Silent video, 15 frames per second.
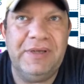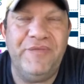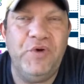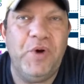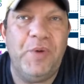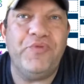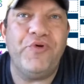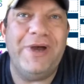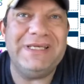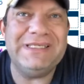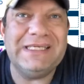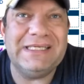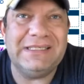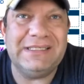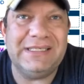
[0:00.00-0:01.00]
give you a
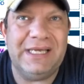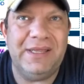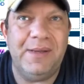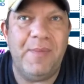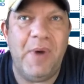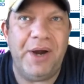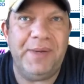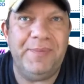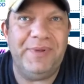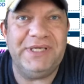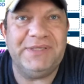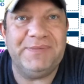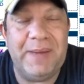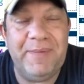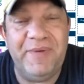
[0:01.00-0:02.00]
presence in the
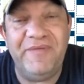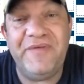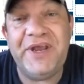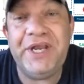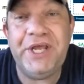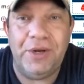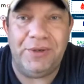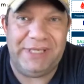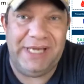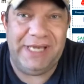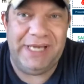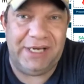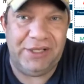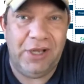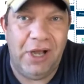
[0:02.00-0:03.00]
marketplace, maybe video
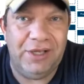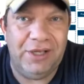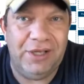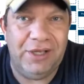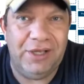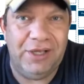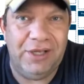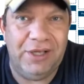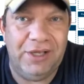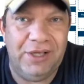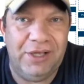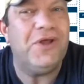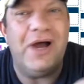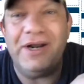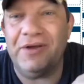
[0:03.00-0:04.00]
technology. And
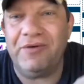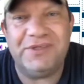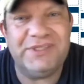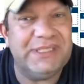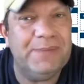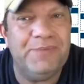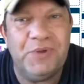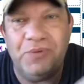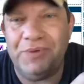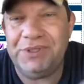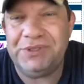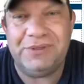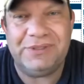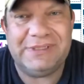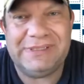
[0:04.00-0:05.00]
there's a lot of simple
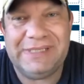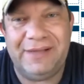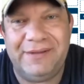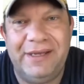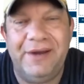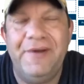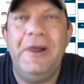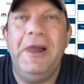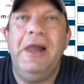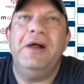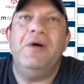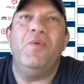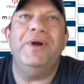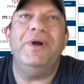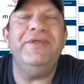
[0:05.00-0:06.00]
resources out there.
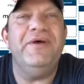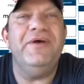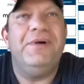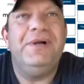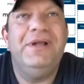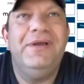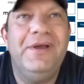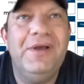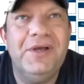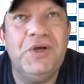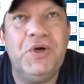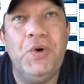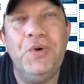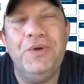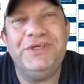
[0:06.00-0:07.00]
One of the
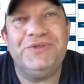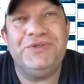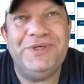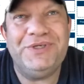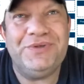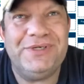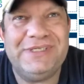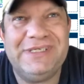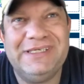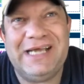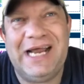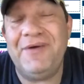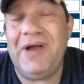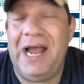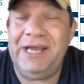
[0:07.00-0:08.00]
coolest
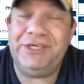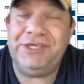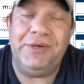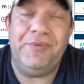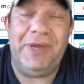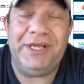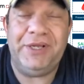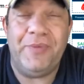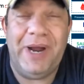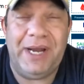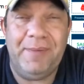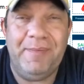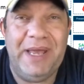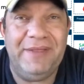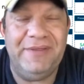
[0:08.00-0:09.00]
resources, I actually like to
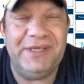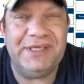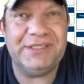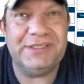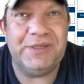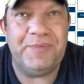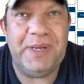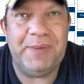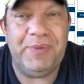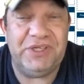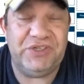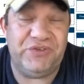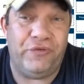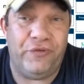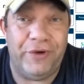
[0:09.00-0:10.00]
recommend this to
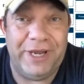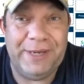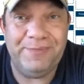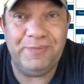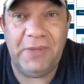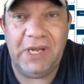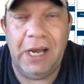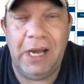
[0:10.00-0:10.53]
people. It's free.